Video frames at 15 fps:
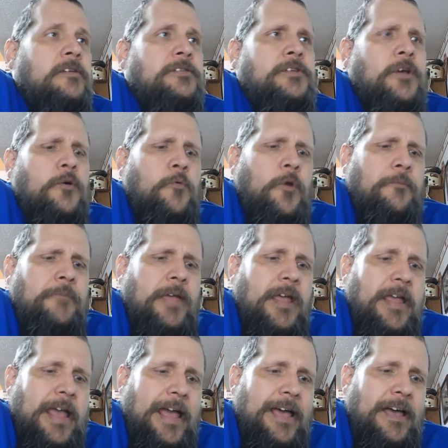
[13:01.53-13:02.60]
So what
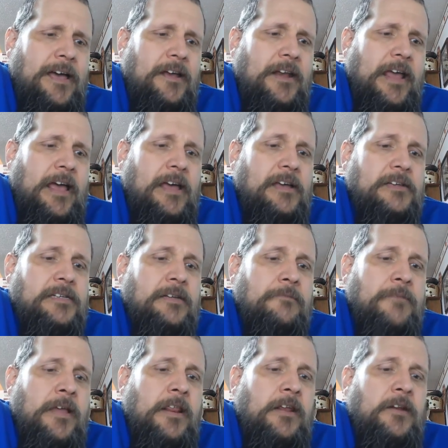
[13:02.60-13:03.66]
began as
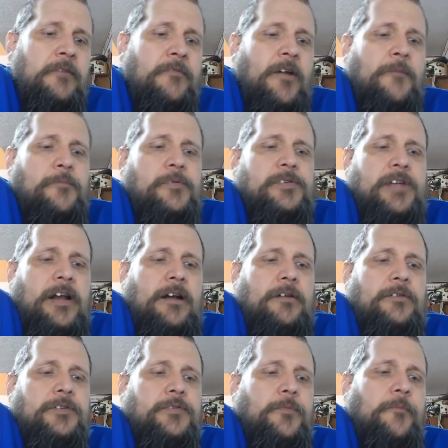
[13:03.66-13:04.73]
a meeting of
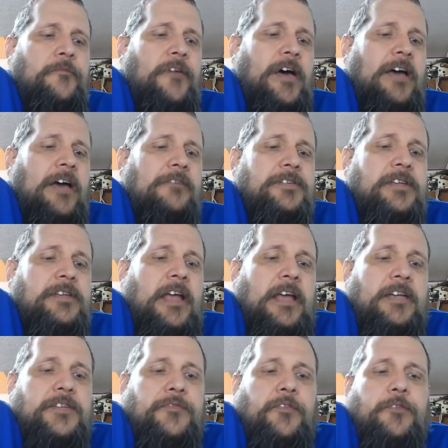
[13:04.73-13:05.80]
representatives from 5
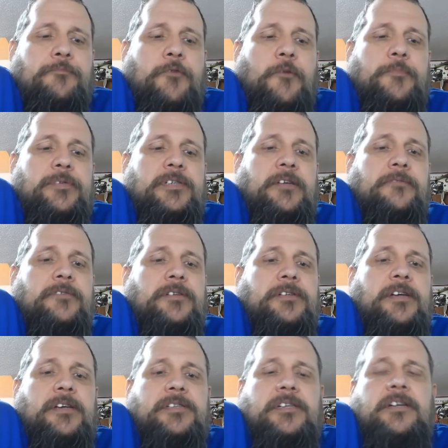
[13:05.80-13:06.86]
states for the purpose of
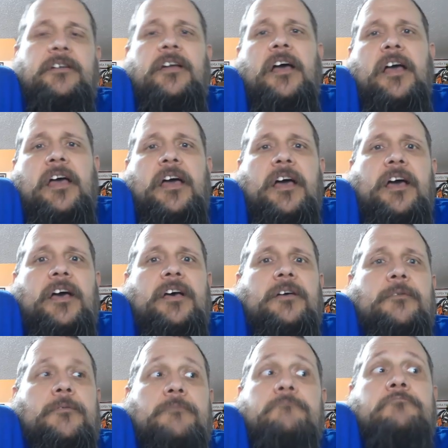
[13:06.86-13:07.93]
discussing
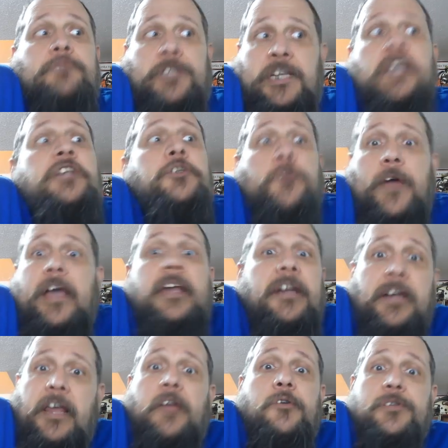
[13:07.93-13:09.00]
sea
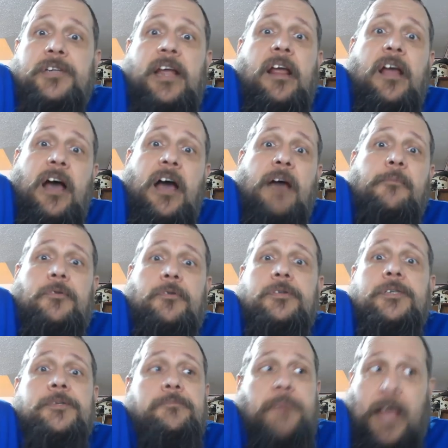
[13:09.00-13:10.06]
trade and interstate
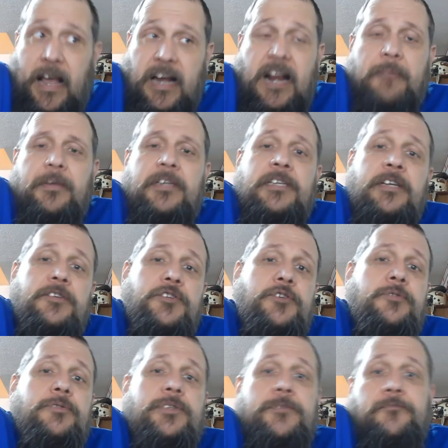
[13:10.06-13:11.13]
commerce, economic
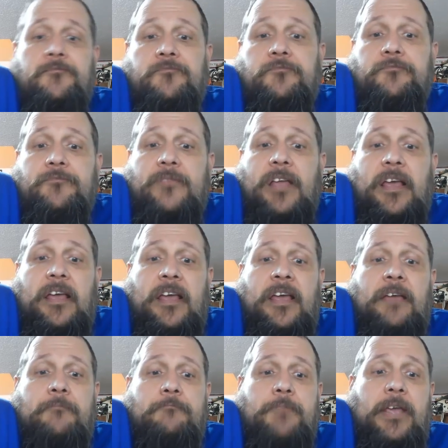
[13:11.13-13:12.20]
issues,
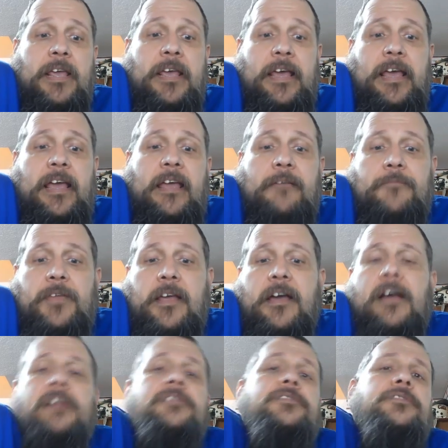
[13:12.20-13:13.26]
it became the
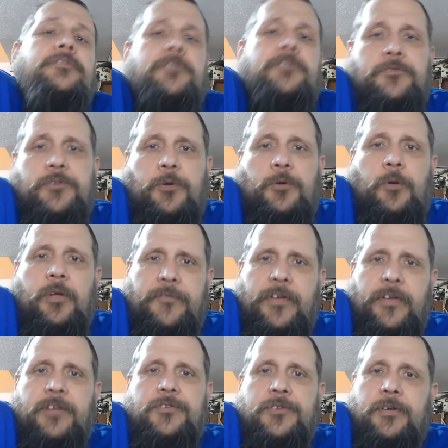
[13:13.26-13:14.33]
Constitutional
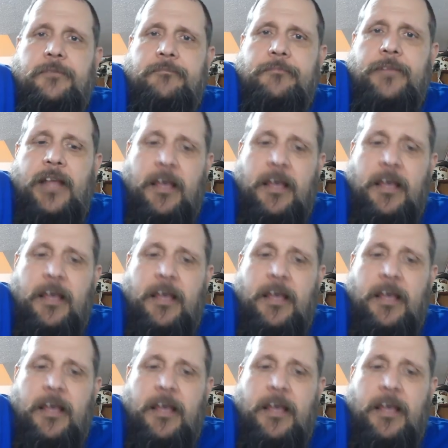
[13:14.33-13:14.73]
Convention.